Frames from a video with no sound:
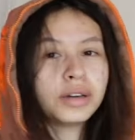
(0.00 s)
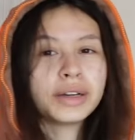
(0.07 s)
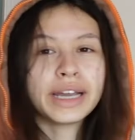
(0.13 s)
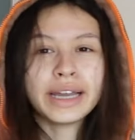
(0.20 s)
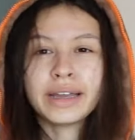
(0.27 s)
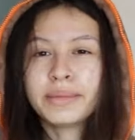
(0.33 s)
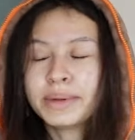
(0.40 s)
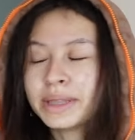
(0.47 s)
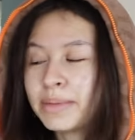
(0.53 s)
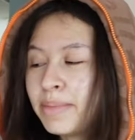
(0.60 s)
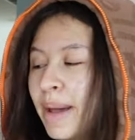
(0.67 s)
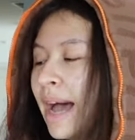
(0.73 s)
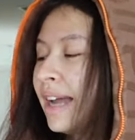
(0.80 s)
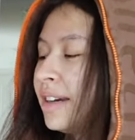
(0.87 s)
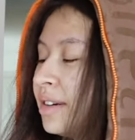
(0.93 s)
Okay, but the
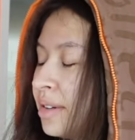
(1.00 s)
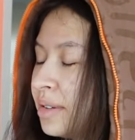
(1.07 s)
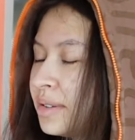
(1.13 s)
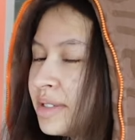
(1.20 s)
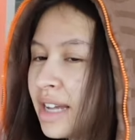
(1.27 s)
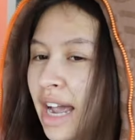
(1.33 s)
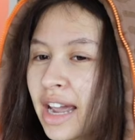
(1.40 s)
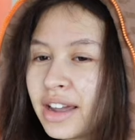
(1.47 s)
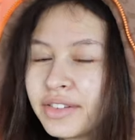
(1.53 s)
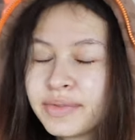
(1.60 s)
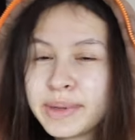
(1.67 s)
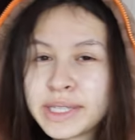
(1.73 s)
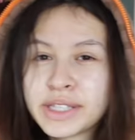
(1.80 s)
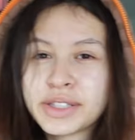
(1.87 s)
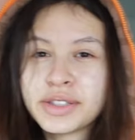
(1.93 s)
bad news, I have
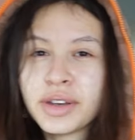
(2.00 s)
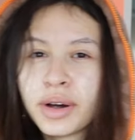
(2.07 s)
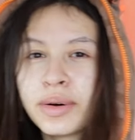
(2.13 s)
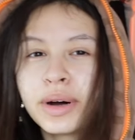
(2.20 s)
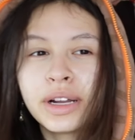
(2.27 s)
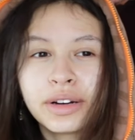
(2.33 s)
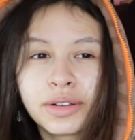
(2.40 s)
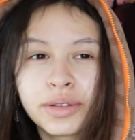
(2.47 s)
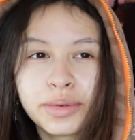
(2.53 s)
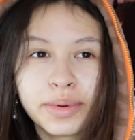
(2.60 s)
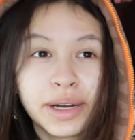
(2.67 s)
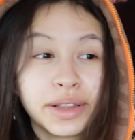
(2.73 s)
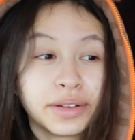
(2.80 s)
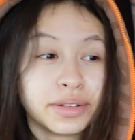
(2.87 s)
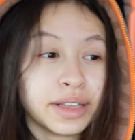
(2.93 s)
been so under the
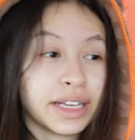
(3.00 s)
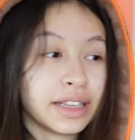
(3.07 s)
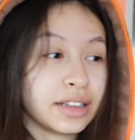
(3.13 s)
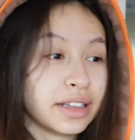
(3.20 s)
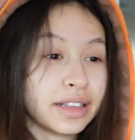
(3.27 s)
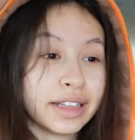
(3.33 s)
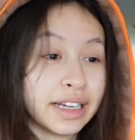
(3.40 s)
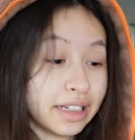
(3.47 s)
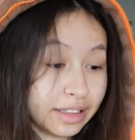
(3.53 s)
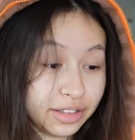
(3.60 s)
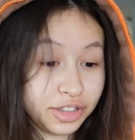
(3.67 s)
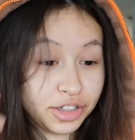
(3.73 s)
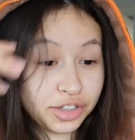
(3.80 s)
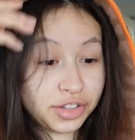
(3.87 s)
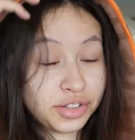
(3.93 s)
weather lately, like
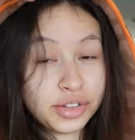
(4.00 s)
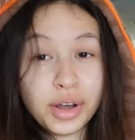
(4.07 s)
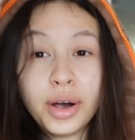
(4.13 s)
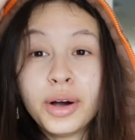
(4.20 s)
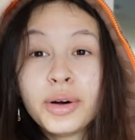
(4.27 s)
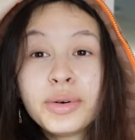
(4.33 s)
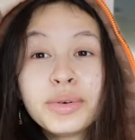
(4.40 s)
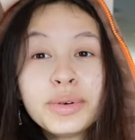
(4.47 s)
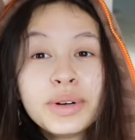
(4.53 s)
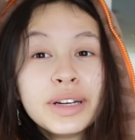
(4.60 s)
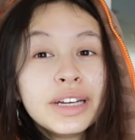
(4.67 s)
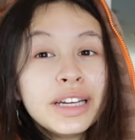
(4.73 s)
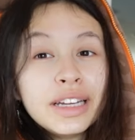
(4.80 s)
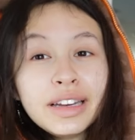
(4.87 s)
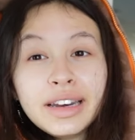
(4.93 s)
just so
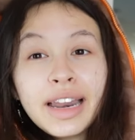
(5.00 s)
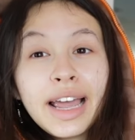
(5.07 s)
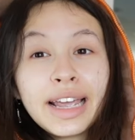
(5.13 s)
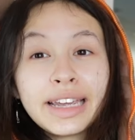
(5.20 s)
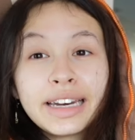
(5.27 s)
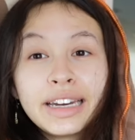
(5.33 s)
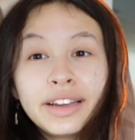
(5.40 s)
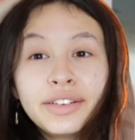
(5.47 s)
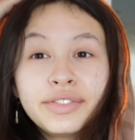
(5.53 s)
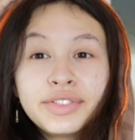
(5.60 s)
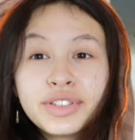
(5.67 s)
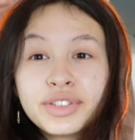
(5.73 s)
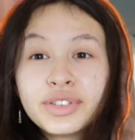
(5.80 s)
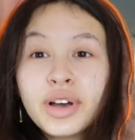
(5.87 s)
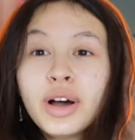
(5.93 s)
negative,
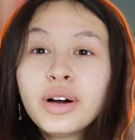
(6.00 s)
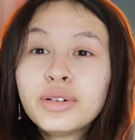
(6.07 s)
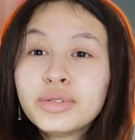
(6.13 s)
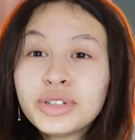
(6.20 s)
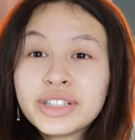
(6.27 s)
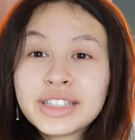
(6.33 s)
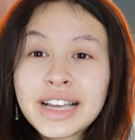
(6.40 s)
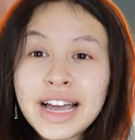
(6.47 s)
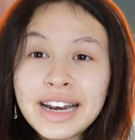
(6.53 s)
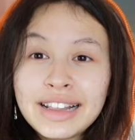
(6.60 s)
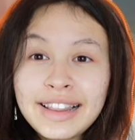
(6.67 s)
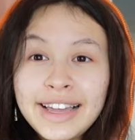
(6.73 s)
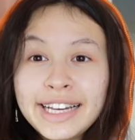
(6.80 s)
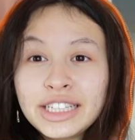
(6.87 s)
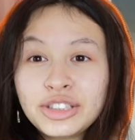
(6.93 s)
so just kind of
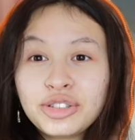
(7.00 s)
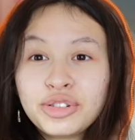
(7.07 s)
like